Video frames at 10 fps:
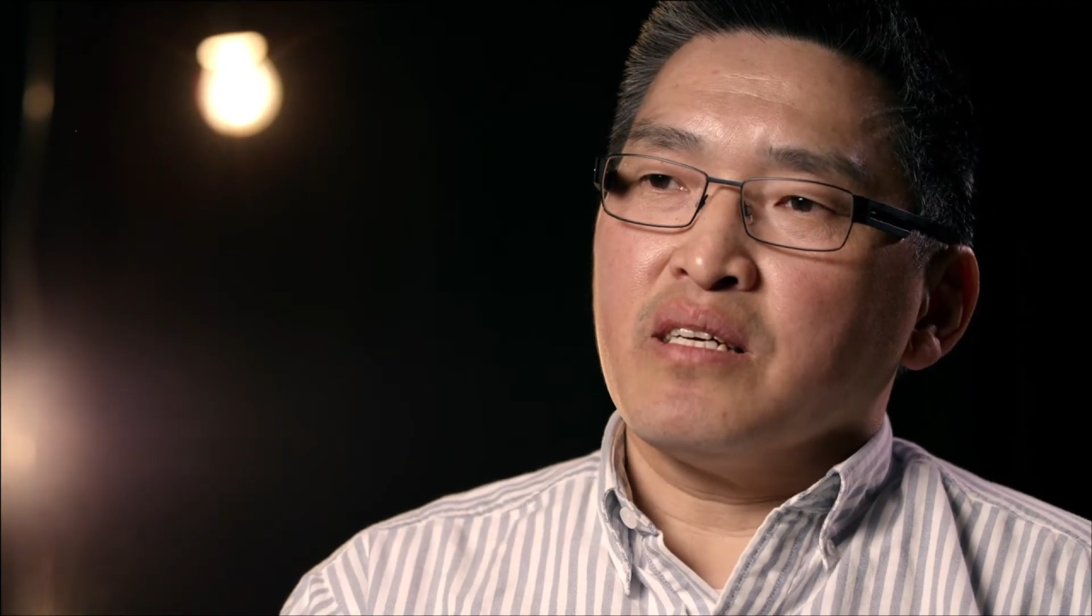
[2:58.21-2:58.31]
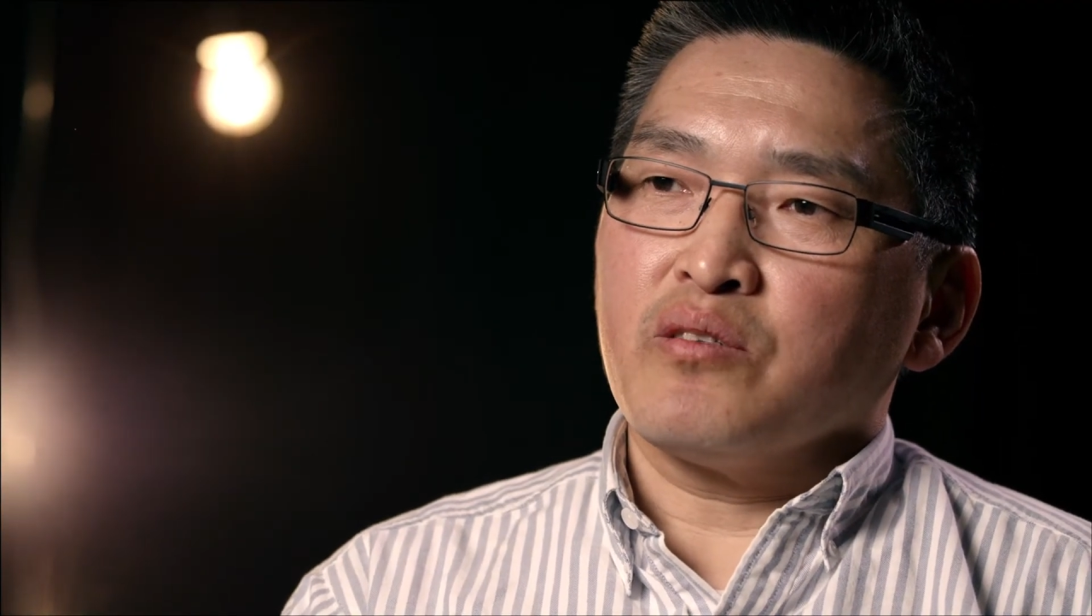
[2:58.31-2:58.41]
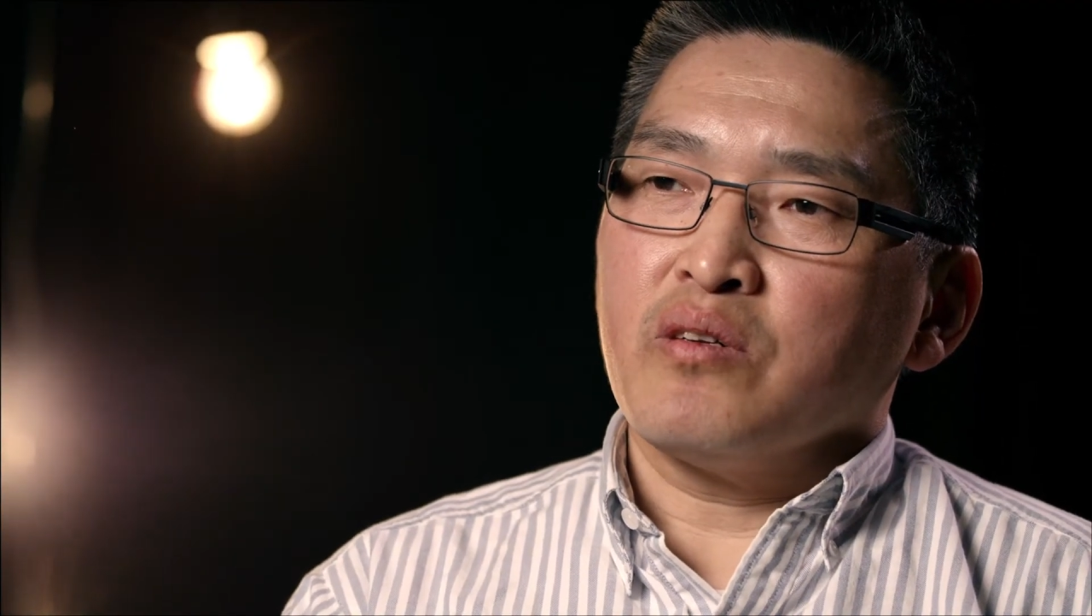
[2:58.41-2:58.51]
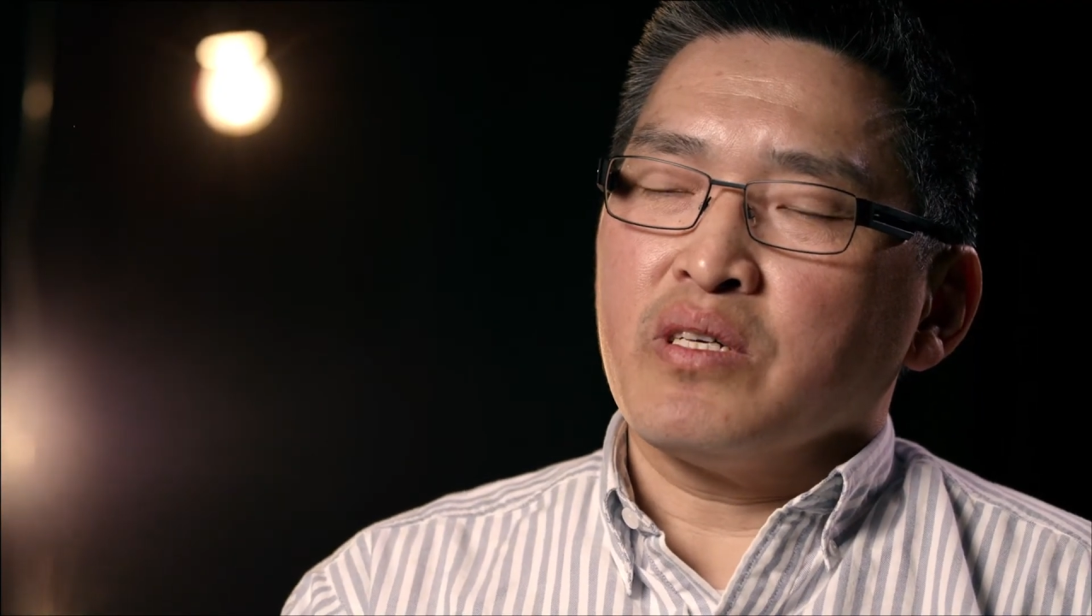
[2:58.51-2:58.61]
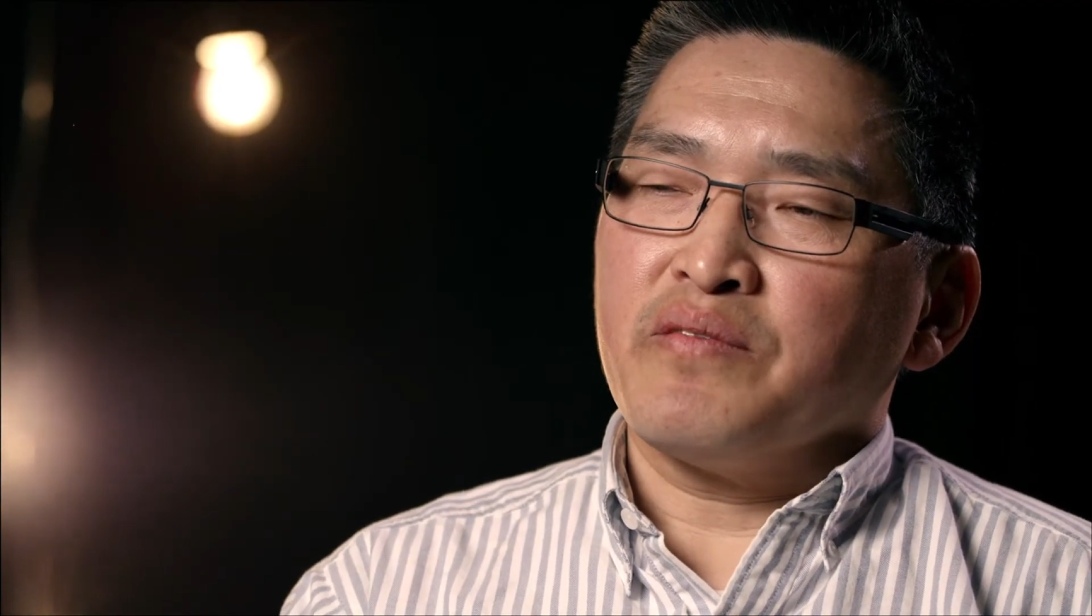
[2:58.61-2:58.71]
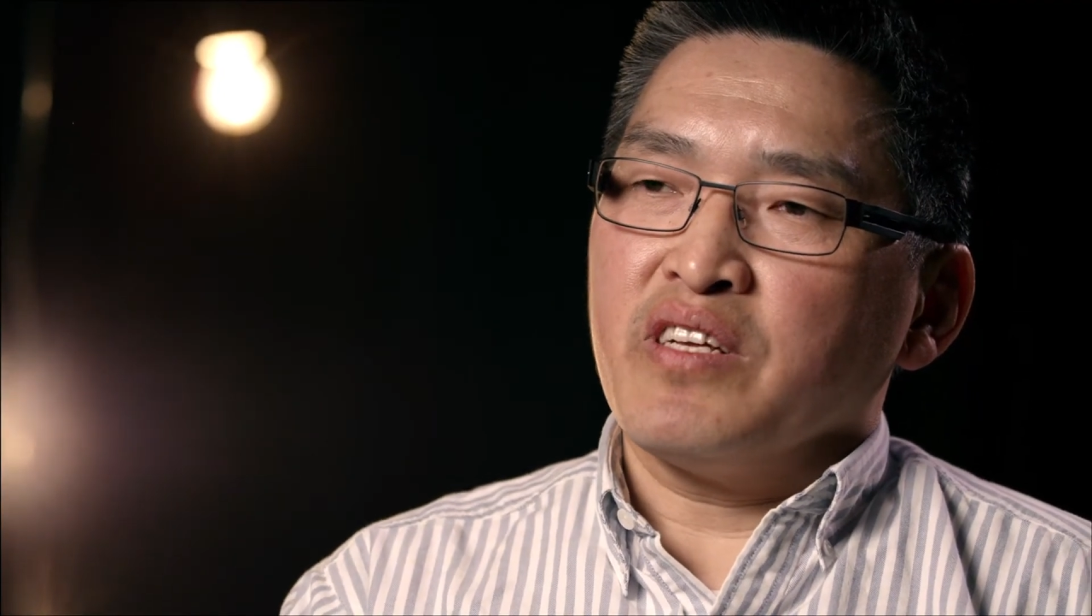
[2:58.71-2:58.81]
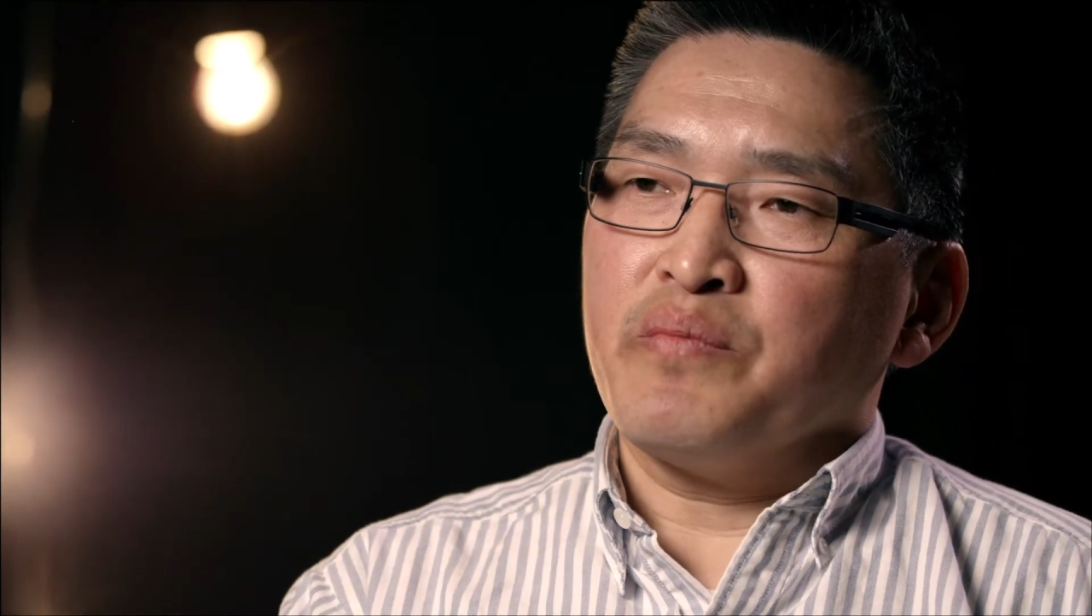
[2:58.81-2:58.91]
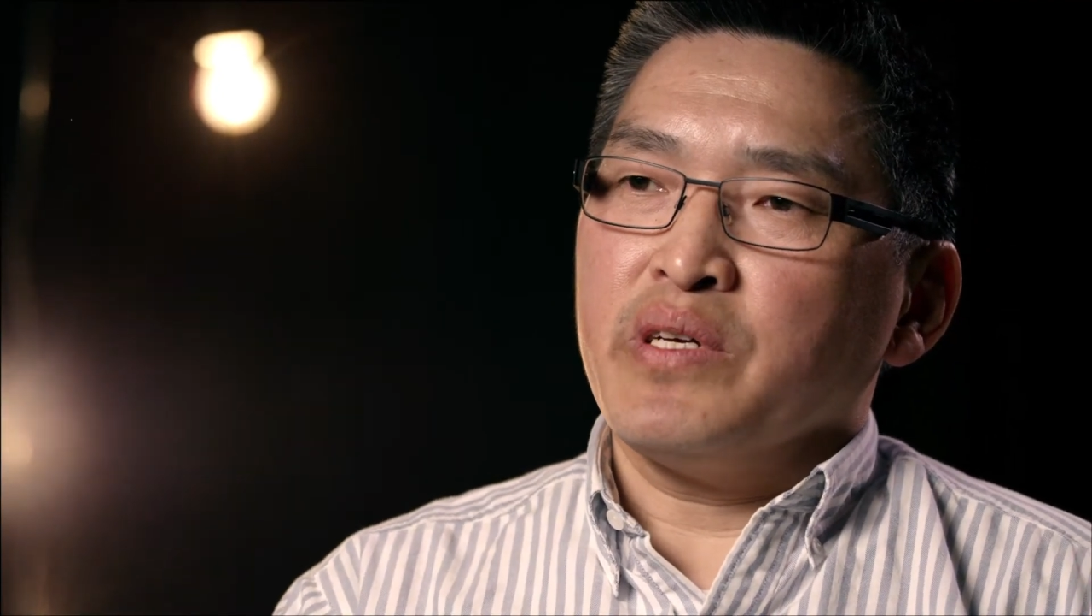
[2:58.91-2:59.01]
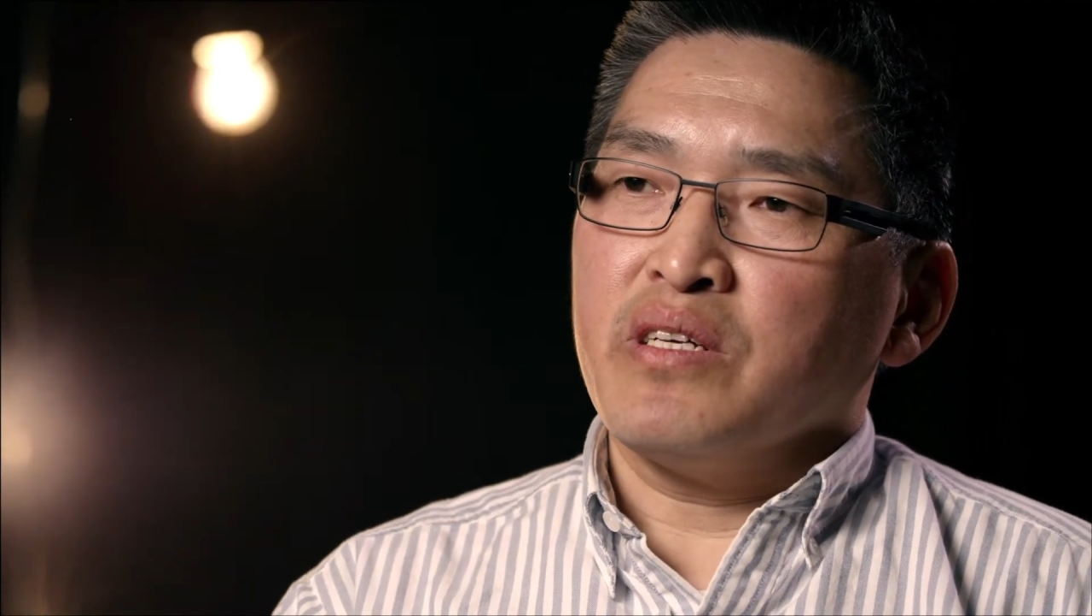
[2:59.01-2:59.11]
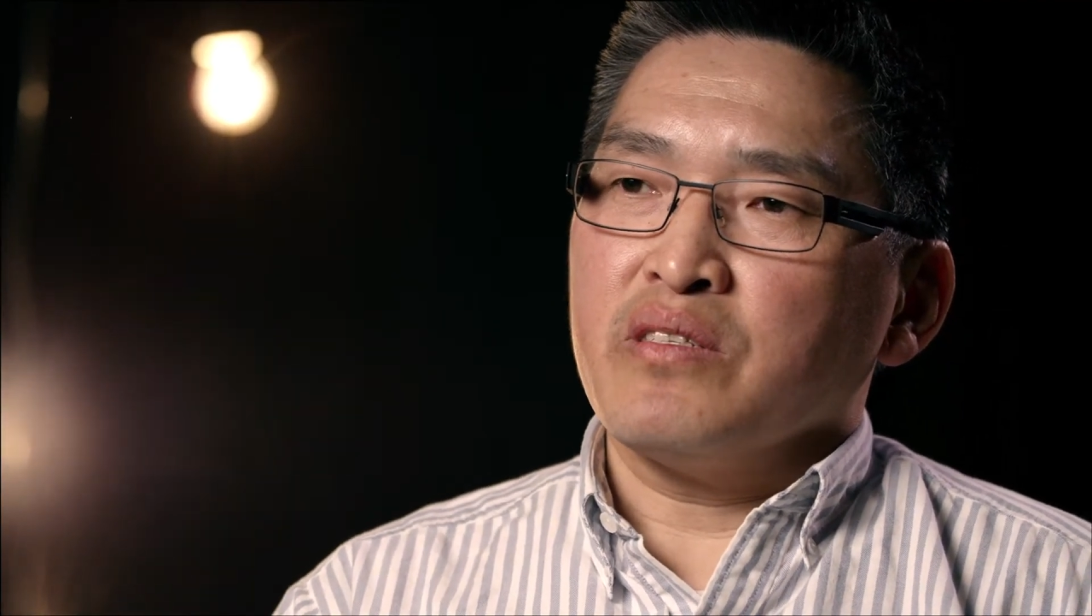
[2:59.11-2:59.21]
to the
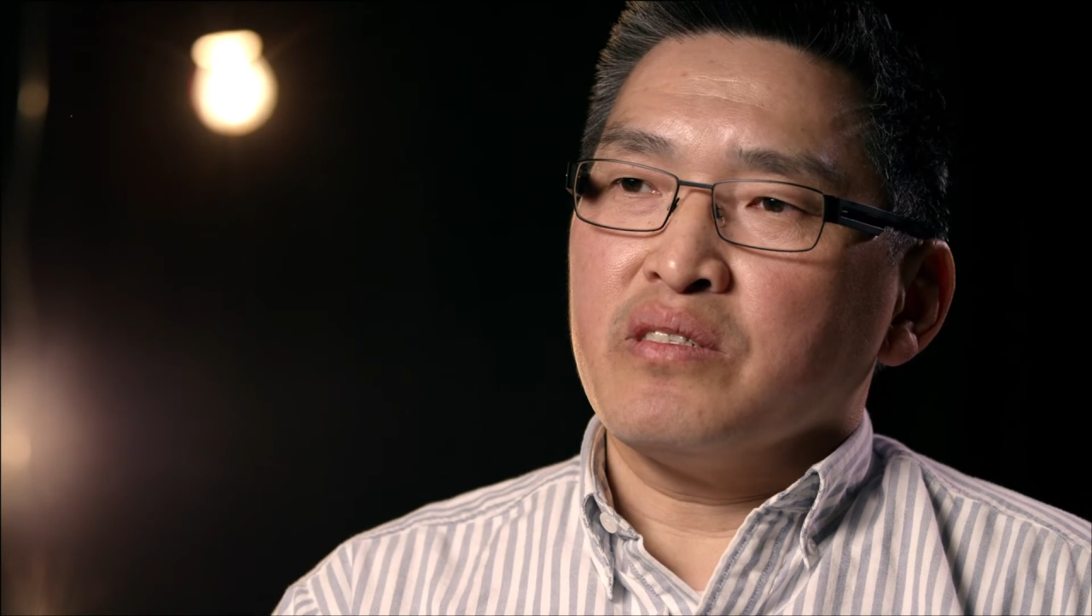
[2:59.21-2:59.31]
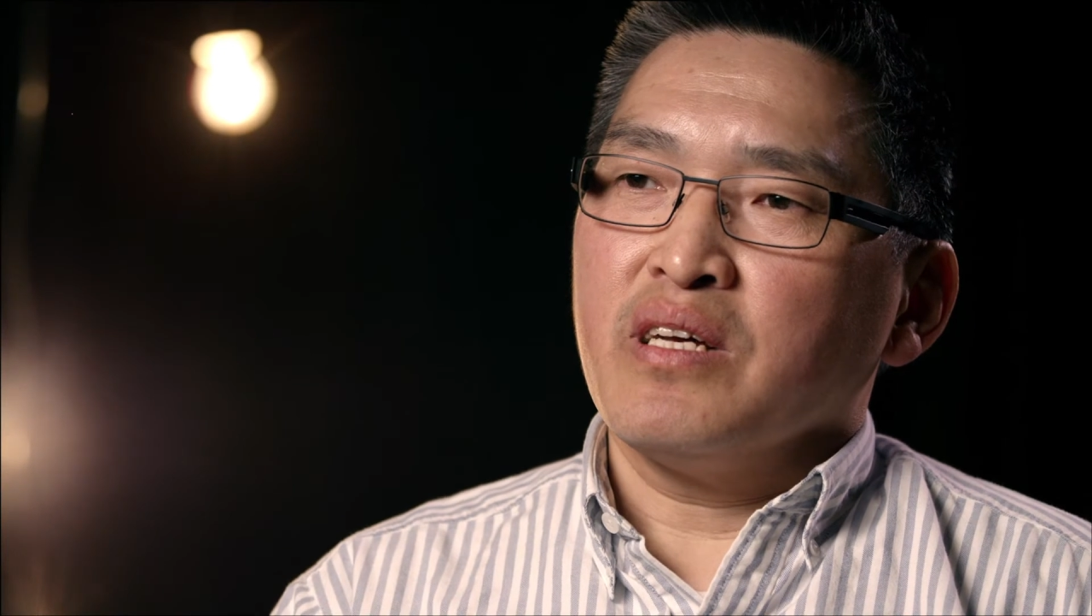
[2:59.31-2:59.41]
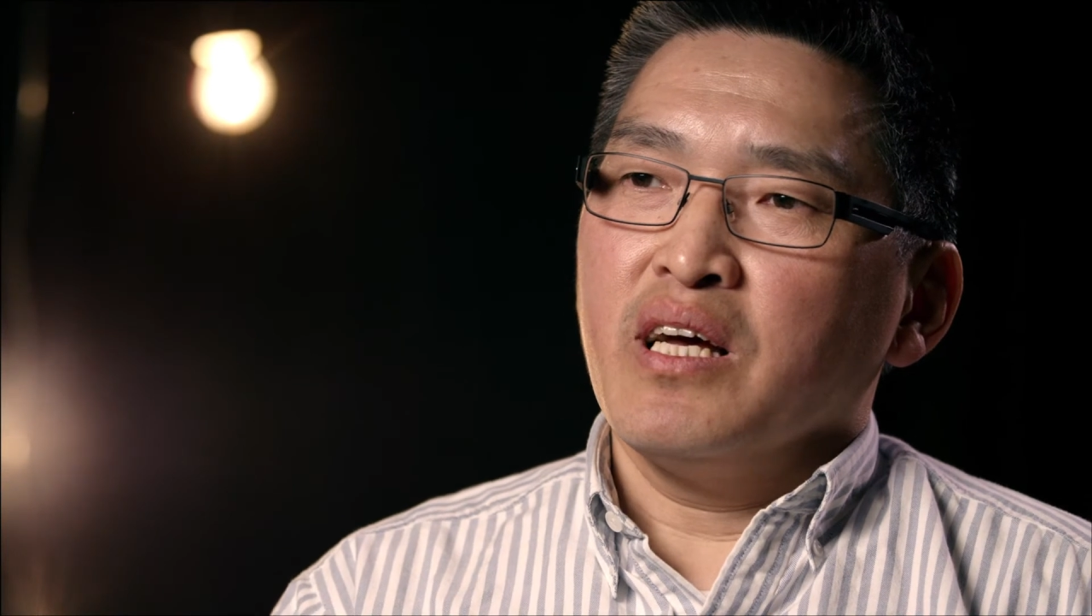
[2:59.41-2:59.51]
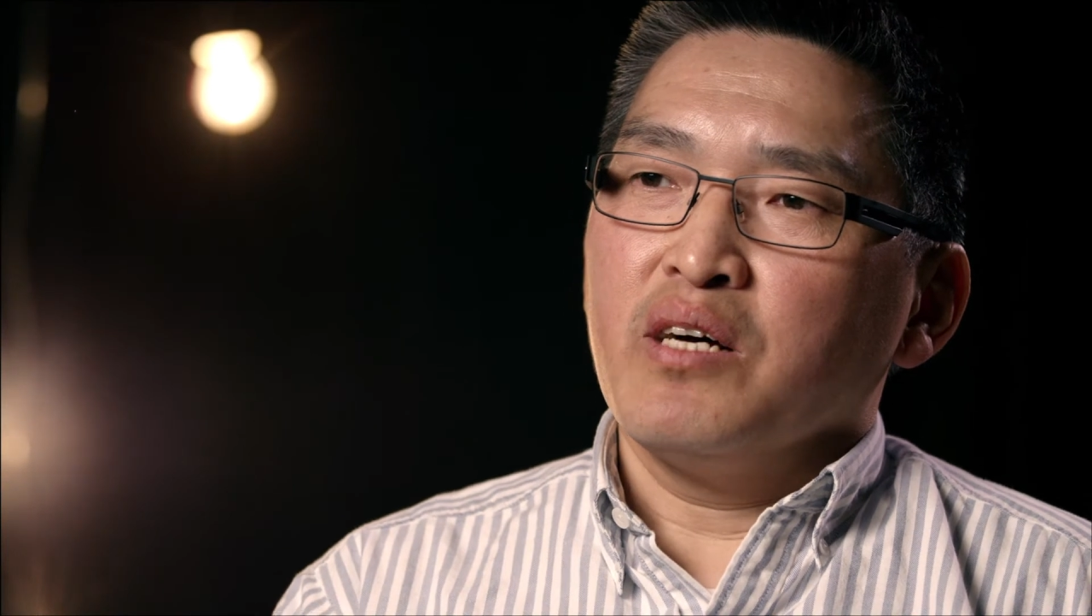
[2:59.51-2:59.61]
Philippians,